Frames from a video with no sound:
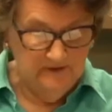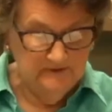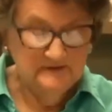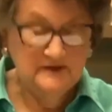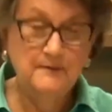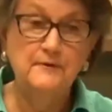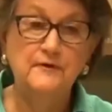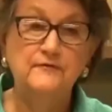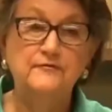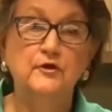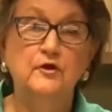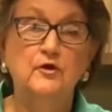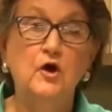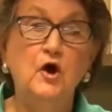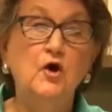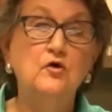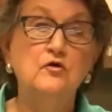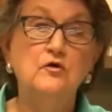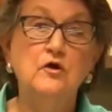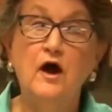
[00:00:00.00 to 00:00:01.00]
some of their
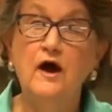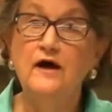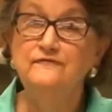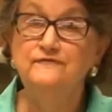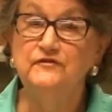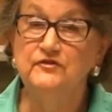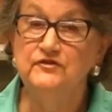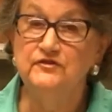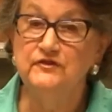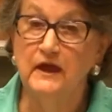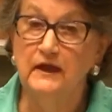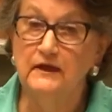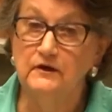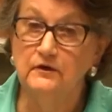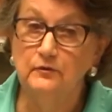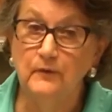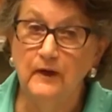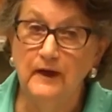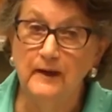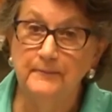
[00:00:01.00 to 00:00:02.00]
own confiscated
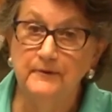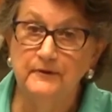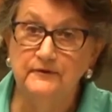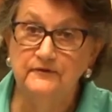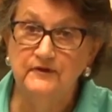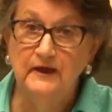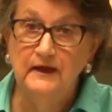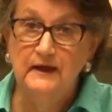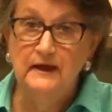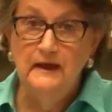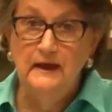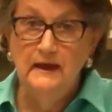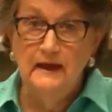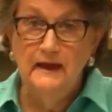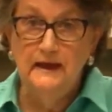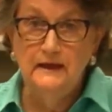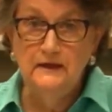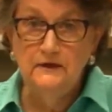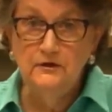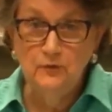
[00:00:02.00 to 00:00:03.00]
weapons,
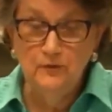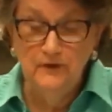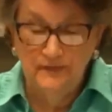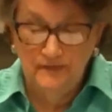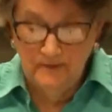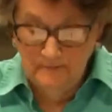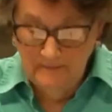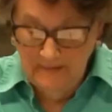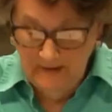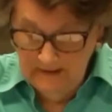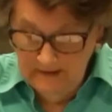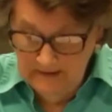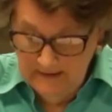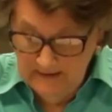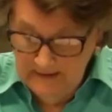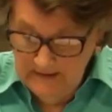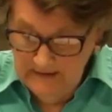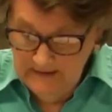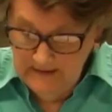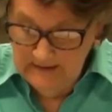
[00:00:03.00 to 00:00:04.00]
and when the
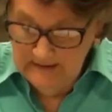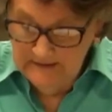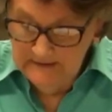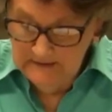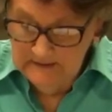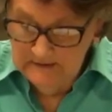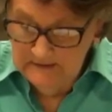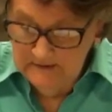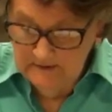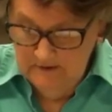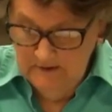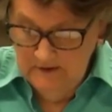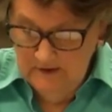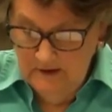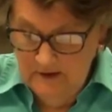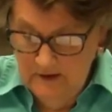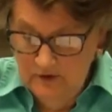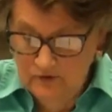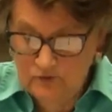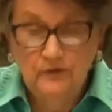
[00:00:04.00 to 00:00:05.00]
melee ended,
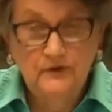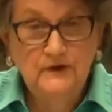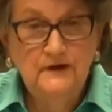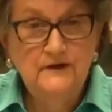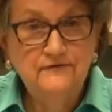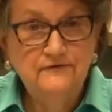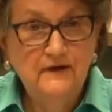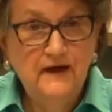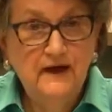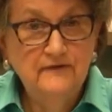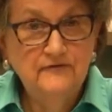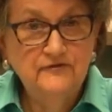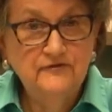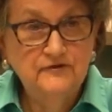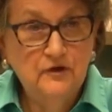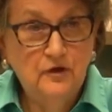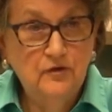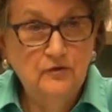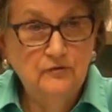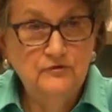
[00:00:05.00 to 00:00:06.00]
25
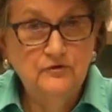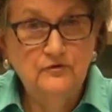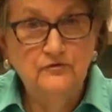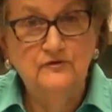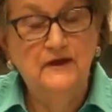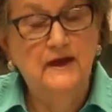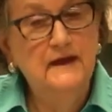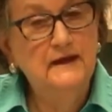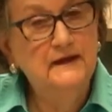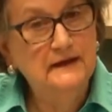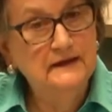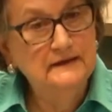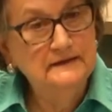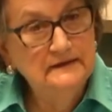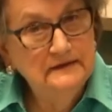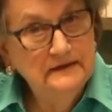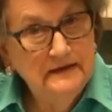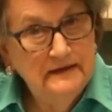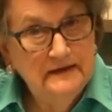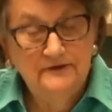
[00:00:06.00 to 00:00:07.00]
soldiers and at
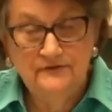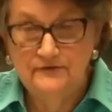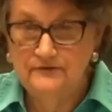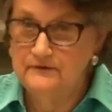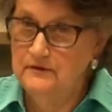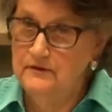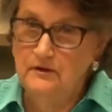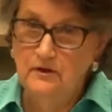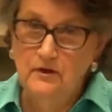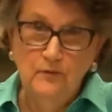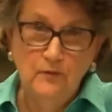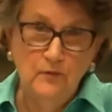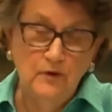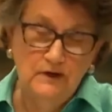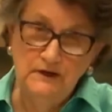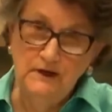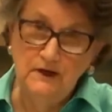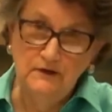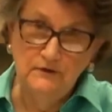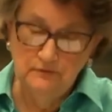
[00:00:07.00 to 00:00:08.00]
least
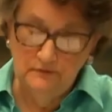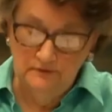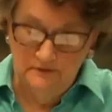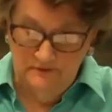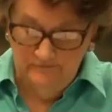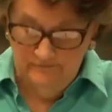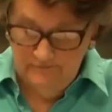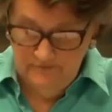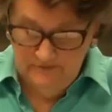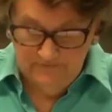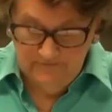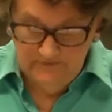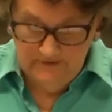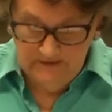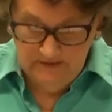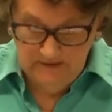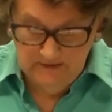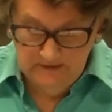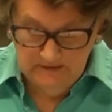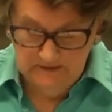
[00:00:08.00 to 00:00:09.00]
150
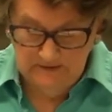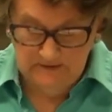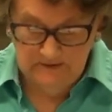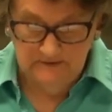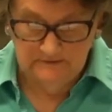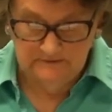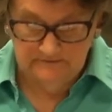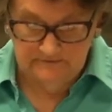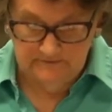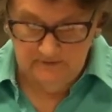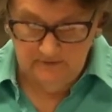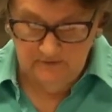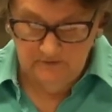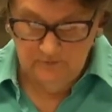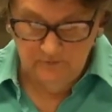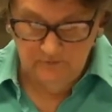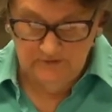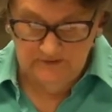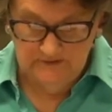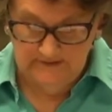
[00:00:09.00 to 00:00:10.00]
Indians
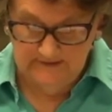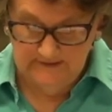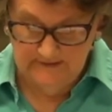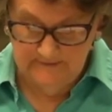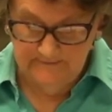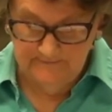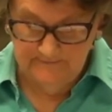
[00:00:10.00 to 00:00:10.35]
were dead.